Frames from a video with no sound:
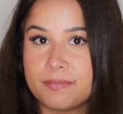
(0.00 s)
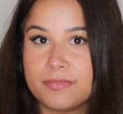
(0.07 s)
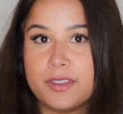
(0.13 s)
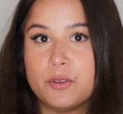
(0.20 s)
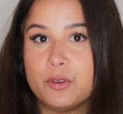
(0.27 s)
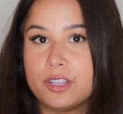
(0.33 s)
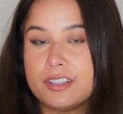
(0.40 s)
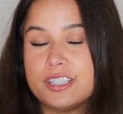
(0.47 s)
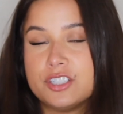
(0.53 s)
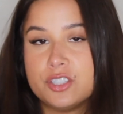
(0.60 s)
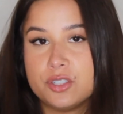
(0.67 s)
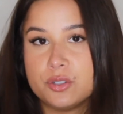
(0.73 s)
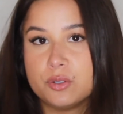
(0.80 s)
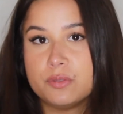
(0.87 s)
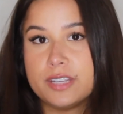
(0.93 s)
They really
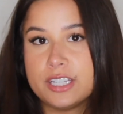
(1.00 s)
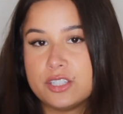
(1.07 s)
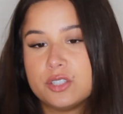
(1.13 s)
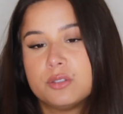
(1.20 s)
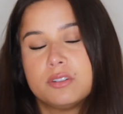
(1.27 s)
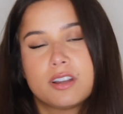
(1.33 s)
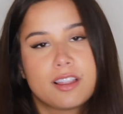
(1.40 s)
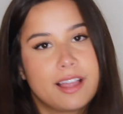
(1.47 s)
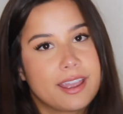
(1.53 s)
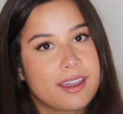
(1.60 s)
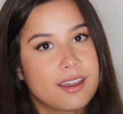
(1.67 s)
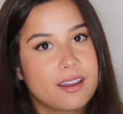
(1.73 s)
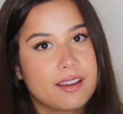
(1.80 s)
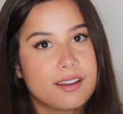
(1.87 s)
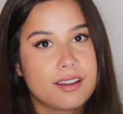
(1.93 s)
do. They do look
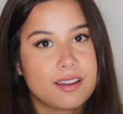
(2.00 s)
like